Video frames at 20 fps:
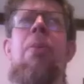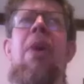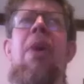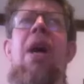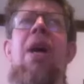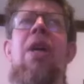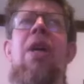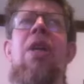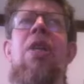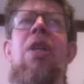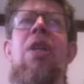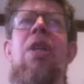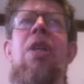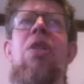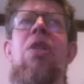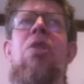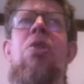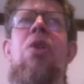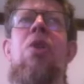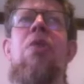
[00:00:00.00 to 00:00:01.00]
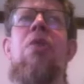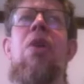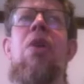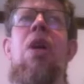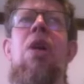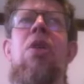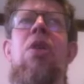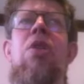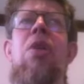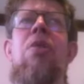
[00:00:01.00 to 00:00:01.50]
back in the history of
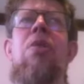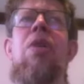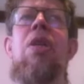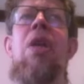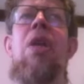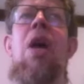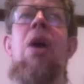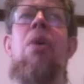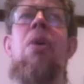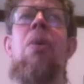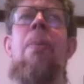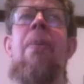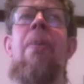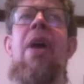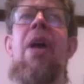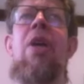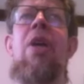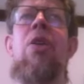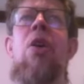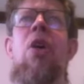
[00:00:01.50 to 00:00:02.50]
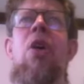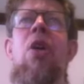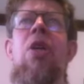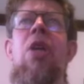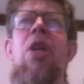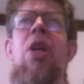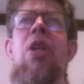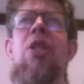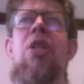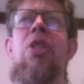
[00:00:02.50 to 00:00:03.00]
Crownshift and how the band all
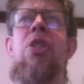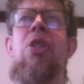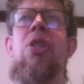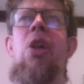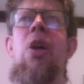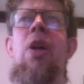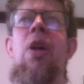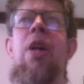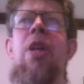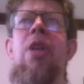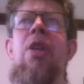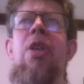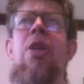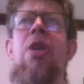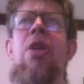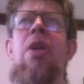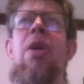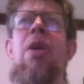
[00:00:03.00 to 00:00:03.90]
got started.